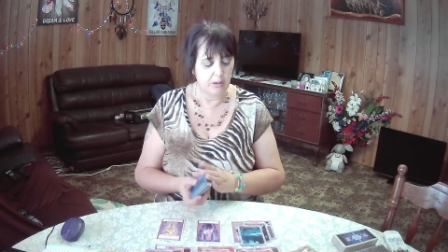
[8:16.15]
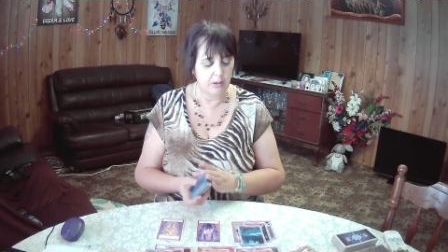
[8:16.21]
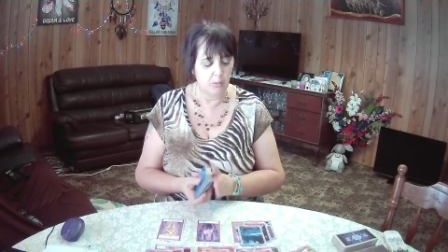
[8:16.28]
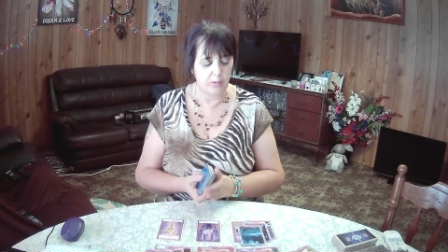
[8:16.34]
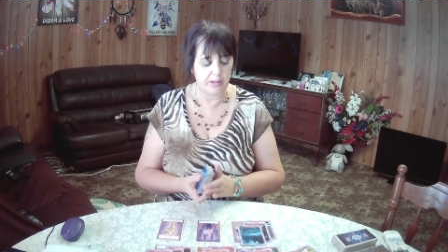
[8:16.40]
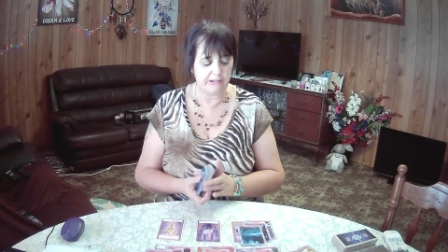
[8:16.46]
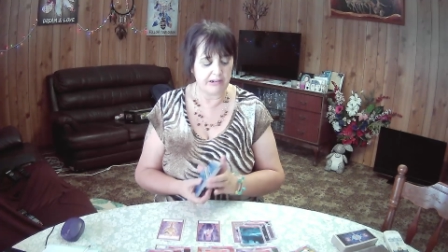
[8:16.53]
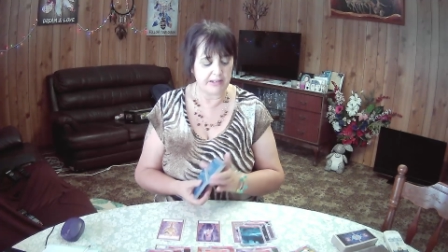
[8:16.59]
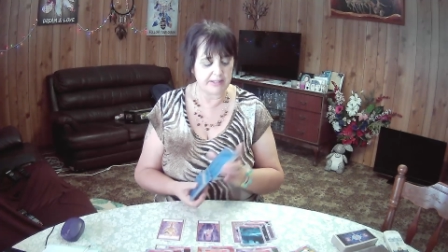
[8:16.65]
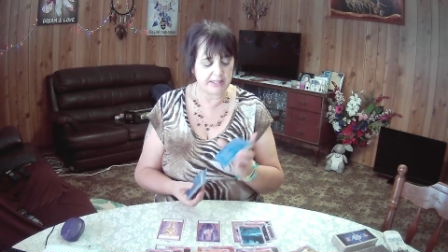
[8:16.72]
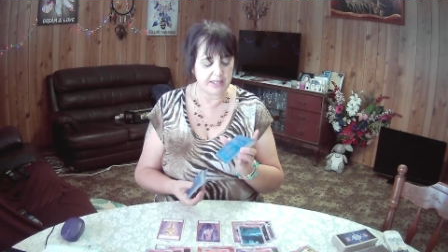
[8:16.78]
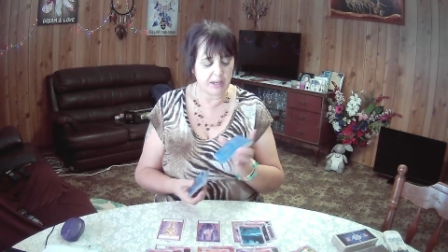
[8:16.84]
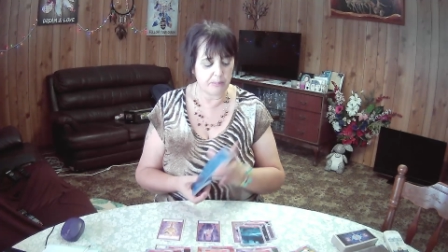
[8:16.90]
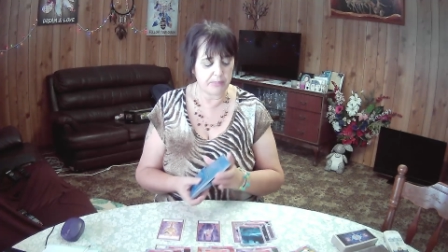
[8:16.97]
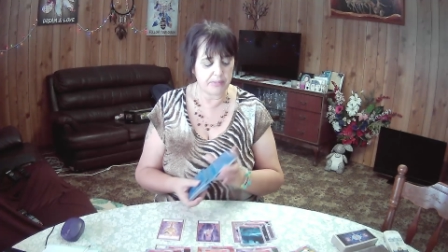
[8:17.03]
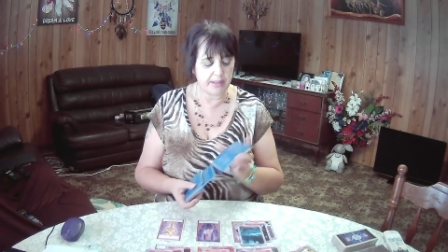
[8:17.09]
whether it's
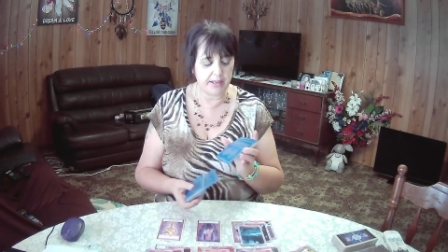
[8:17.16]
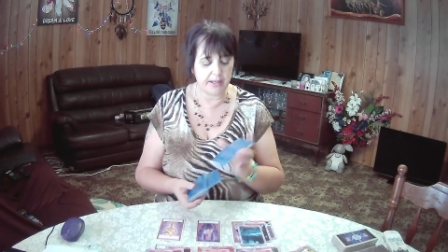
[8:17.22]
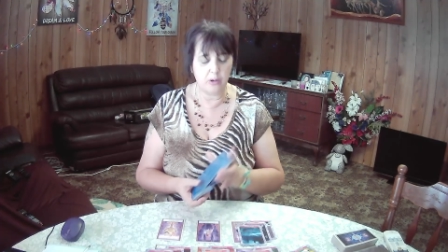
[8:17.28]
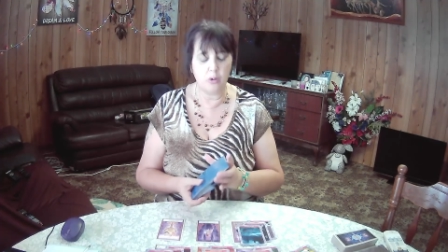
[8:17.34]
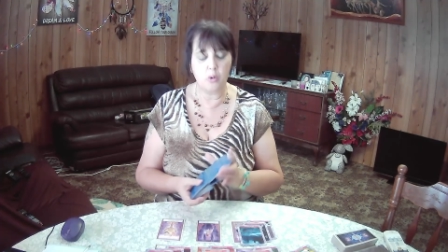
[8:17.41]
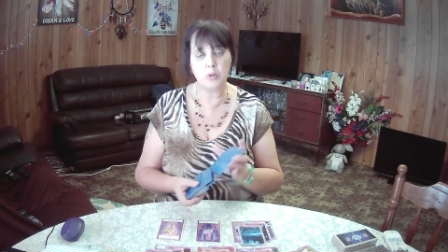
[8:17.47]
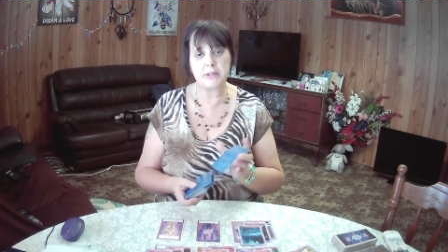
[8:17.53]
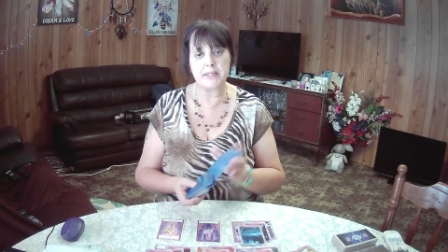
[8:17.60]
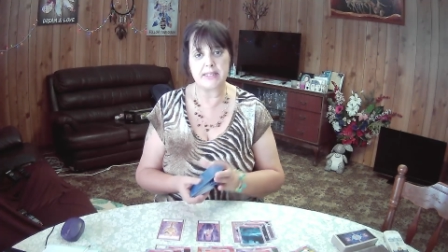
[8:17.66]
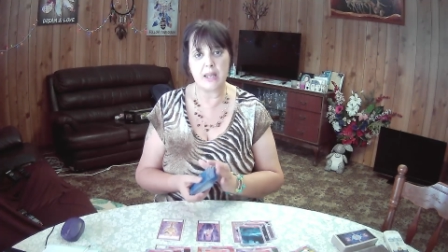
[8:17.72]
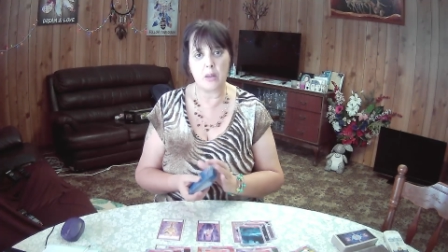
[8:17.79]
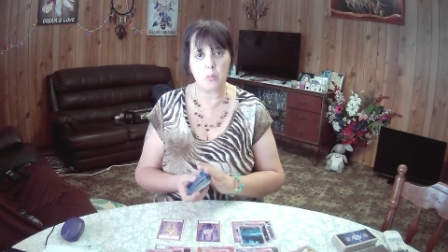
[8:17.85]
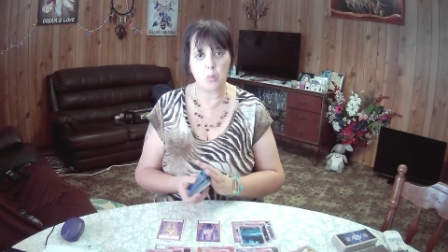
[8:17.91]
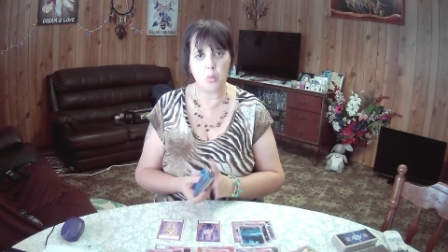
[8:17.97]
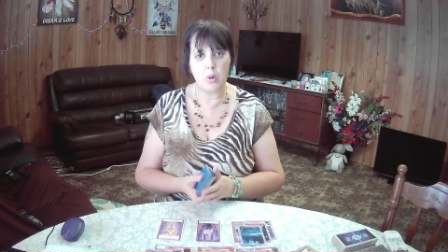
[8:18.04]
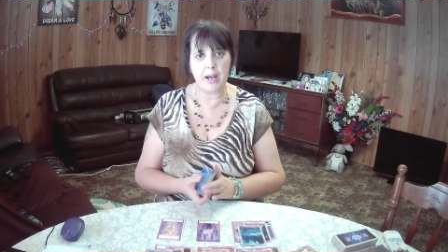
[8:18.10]
something or
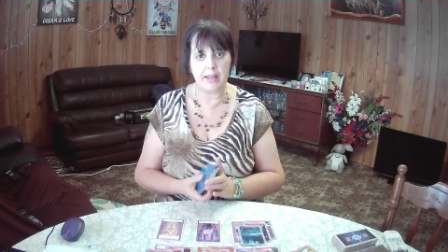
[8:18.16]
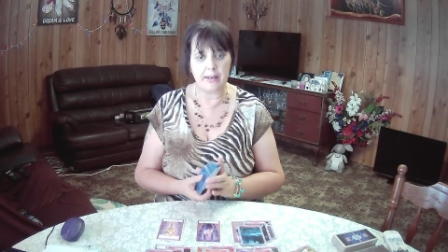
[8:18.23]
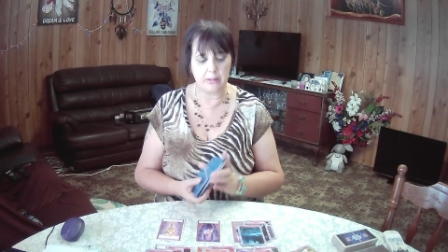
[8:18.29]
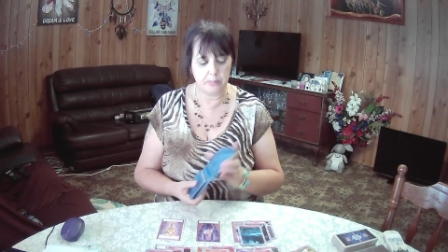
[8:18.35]
someone,